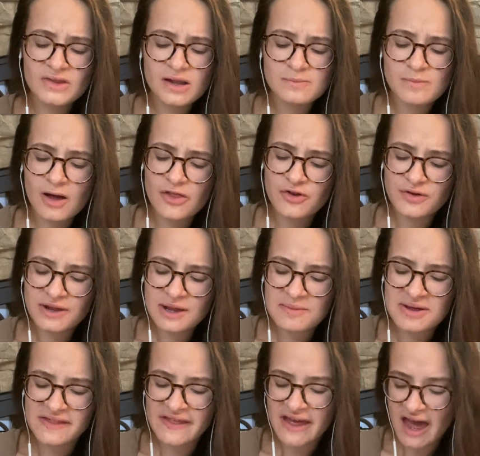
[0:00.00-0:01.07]
"Mother, get
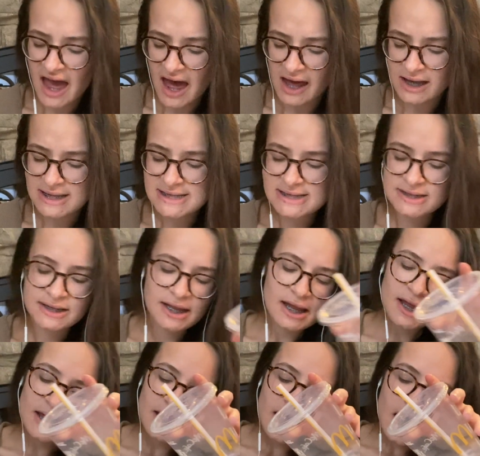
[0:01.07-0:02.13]
me the axe.
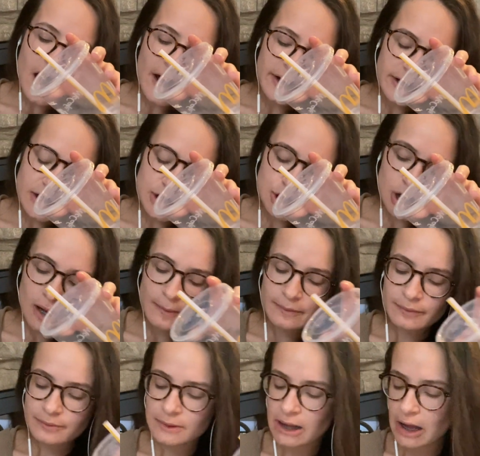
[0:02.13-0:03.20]
I need to chop
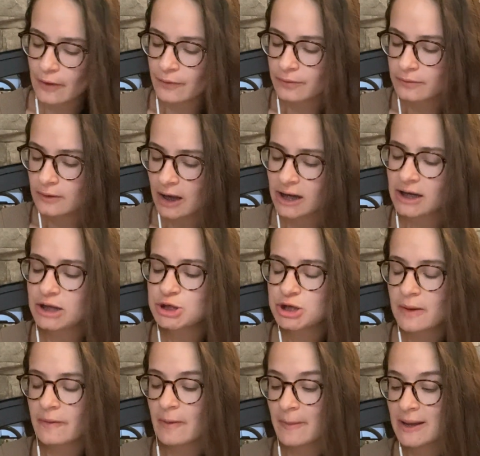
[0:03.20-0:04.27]
the
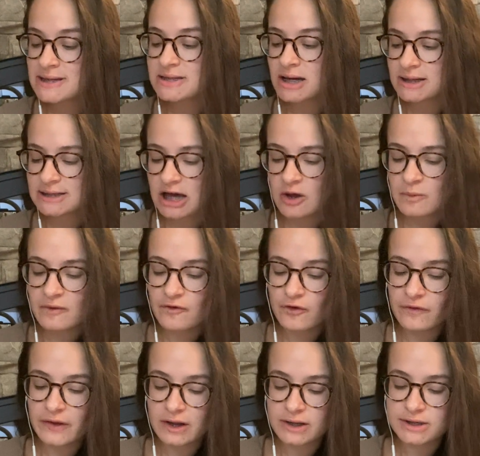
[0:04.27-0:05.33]
beanstalk down
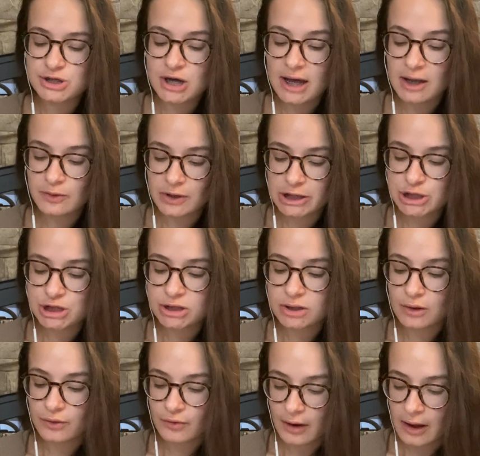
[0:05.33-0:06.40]
before the giant reaches
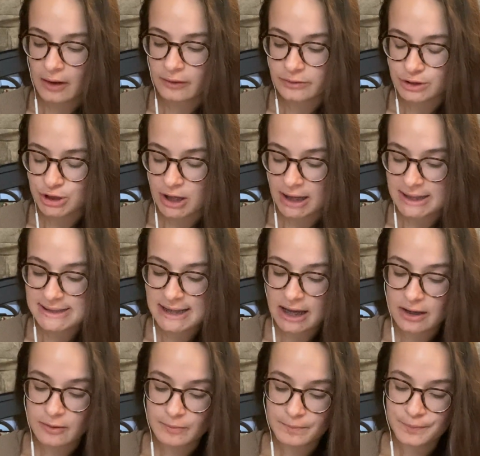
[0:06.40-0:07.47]
the ground," Jack
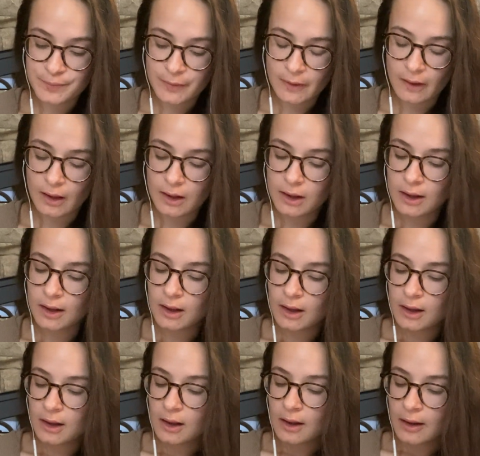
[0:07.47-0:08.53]
said.
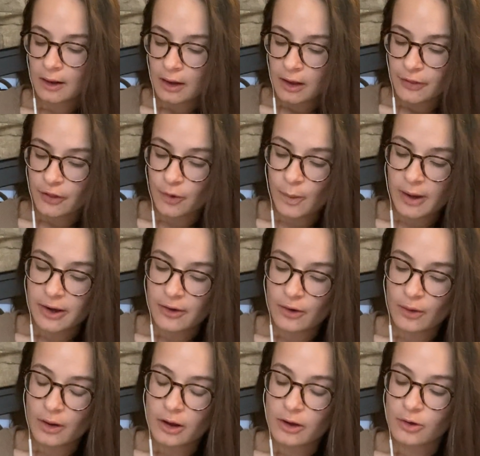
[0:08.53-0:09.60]
The
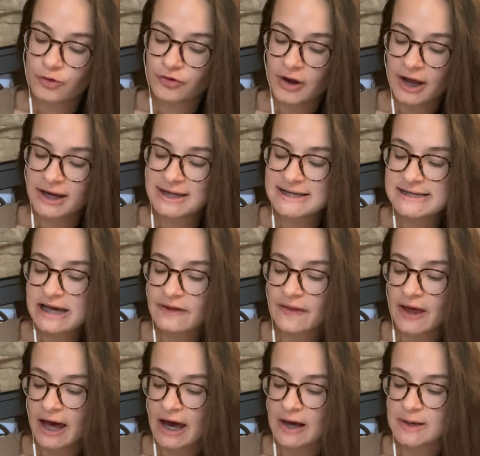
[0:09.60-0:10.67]
widow ran inside
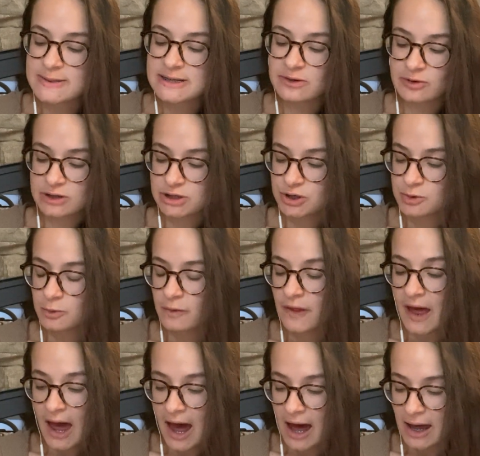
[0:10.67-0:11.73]
the house and returned with
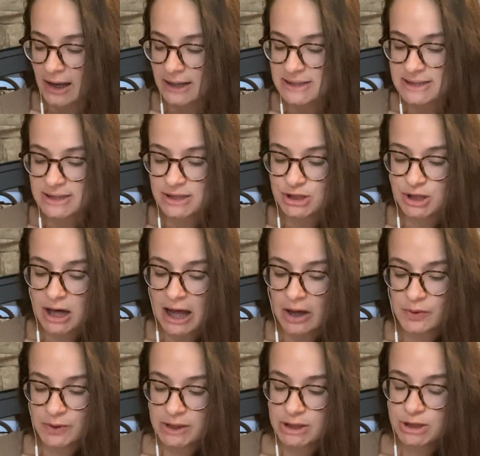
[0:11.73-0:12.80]
the axe.
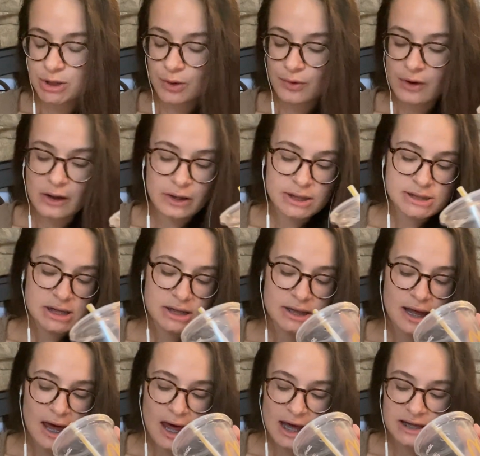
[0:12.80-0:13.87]
Jack reached the ground and took
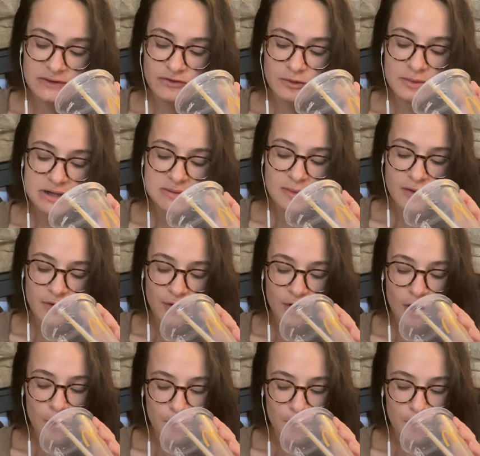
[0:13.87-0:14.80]
the axe from his mother.